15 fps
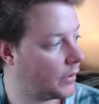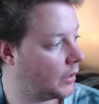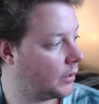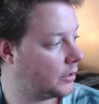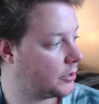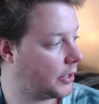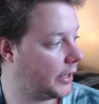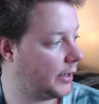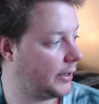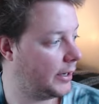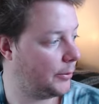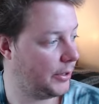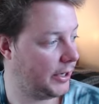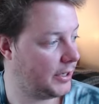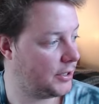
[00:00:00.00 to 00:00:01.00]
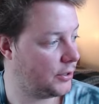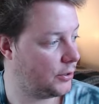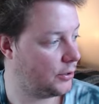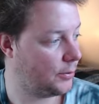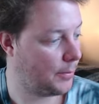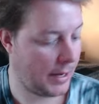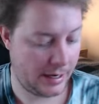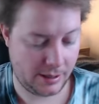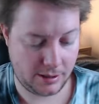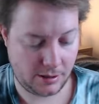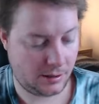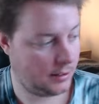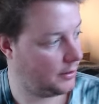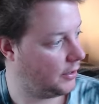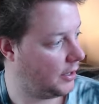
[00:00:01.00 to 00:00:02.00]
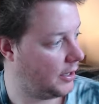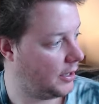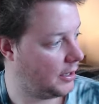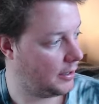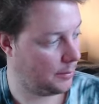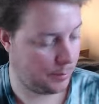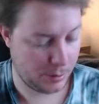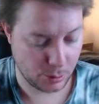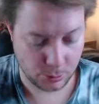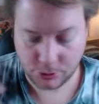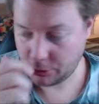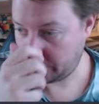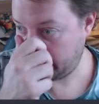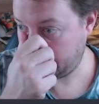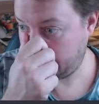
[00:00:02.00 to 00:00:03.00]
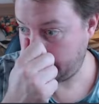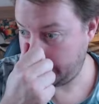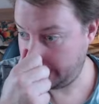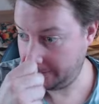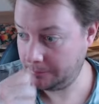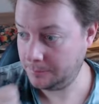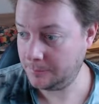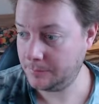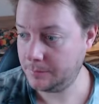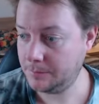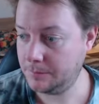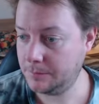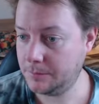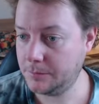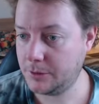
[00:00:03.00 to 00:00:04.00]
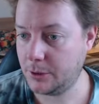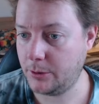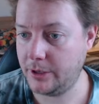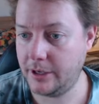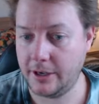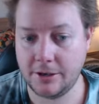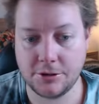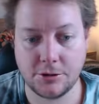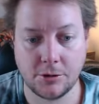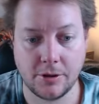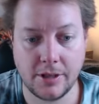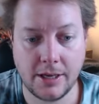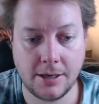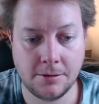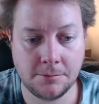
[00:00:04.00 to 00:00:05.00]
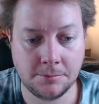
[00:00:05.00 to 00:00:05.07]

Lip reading: So yeah, now we need to make the build directory. So I'll hit enter on that.